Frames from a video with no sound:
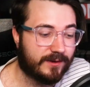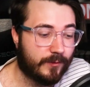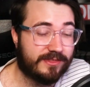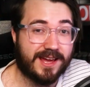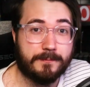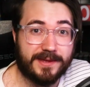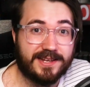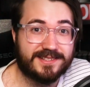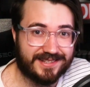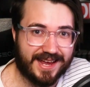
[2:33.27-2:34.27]
With that
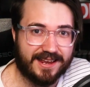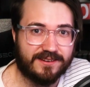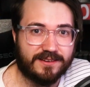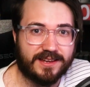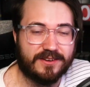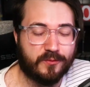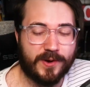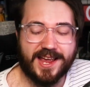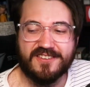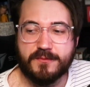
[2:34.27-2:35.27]
being said, if
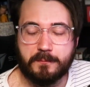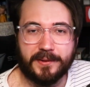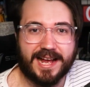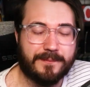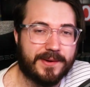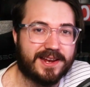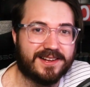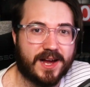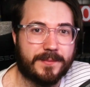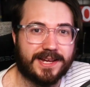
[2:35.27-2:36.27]
we have Blackbeard
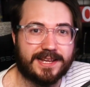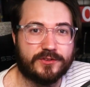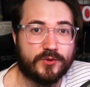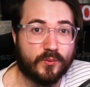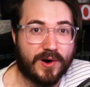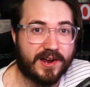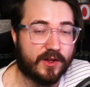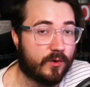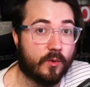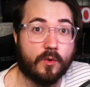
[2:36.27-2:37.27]
coming into
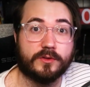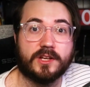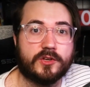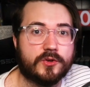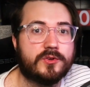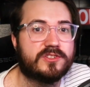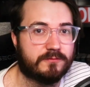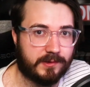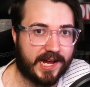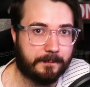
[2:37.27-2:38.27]
Wano, or the goons
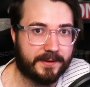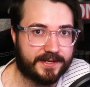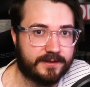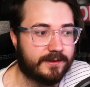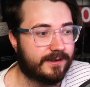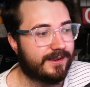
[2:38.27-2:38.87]
of Blackbeard,